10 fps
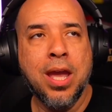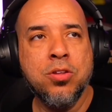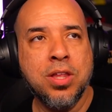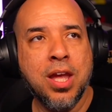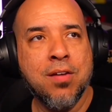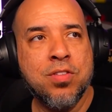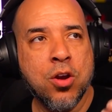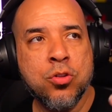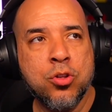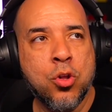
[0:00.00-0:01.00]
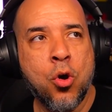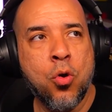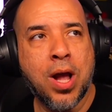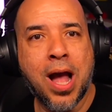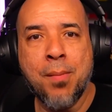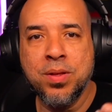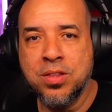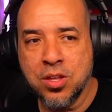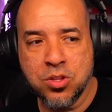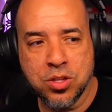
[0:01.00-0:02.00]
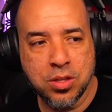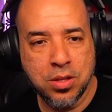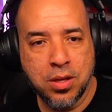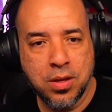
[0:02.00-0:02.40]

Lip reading: Here's the thing: if there's no competition,